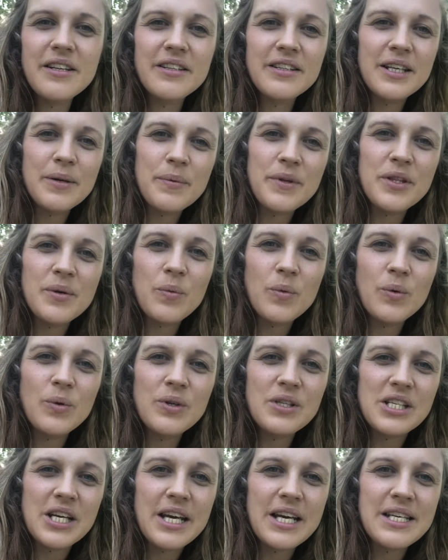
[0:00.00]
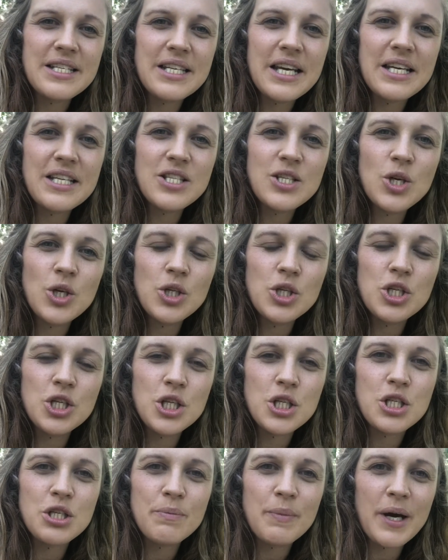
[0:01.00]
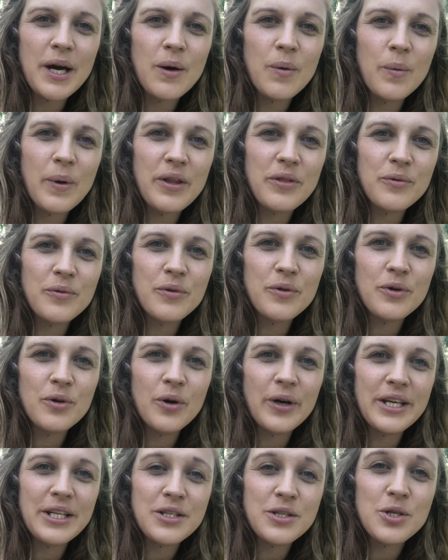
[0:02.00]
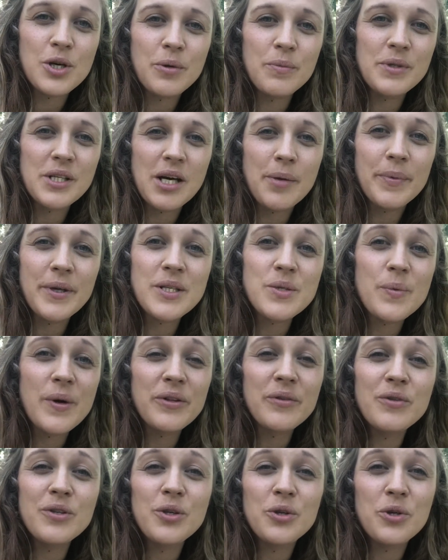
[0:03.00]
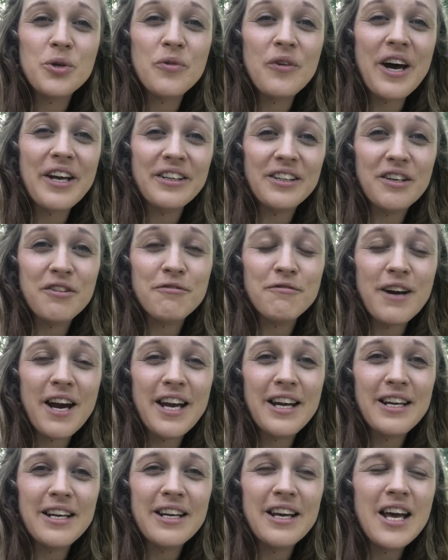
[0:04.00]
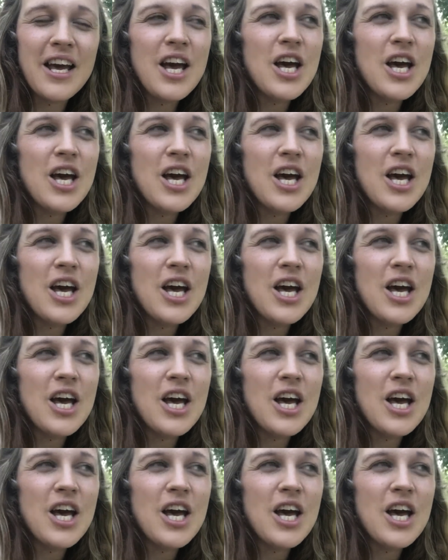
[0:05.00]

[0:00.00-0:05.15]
thing with the water is that it's not just about whether or not it's topped up, it's whether or not you've had enough rain.